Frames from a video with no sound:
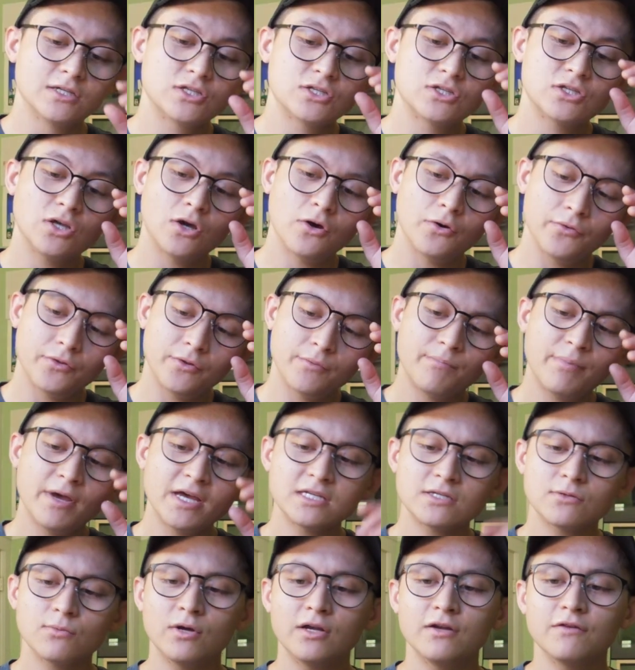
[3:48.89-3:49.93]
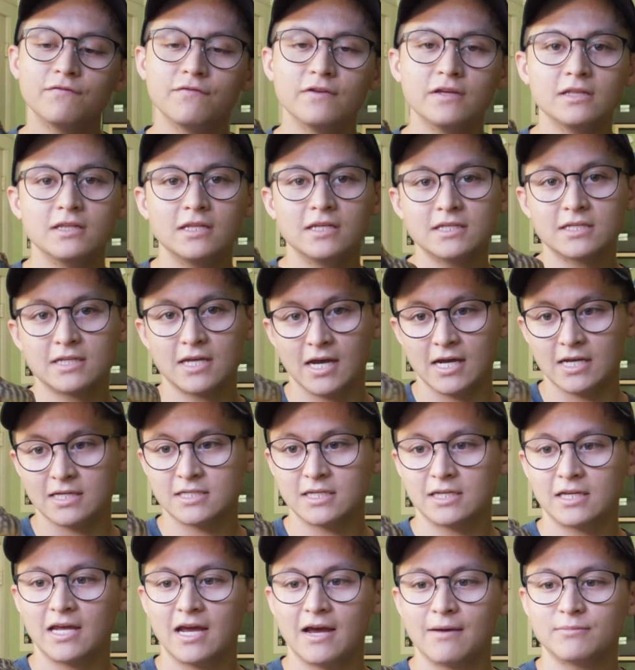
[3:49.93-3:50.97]
So the best way to feed these guys
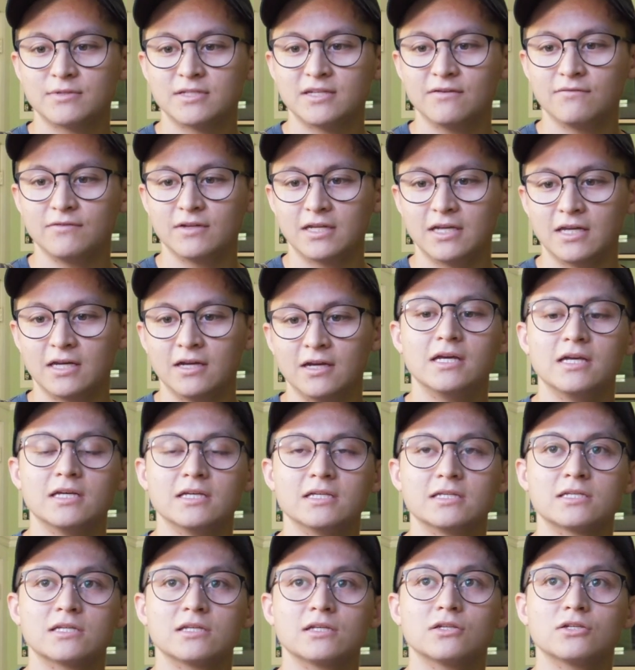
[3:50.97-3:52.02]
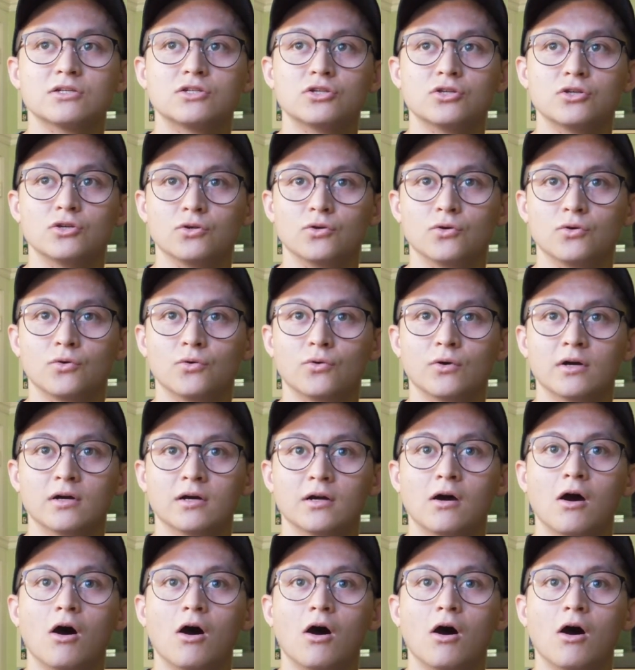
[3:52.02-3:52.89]
in captivity is to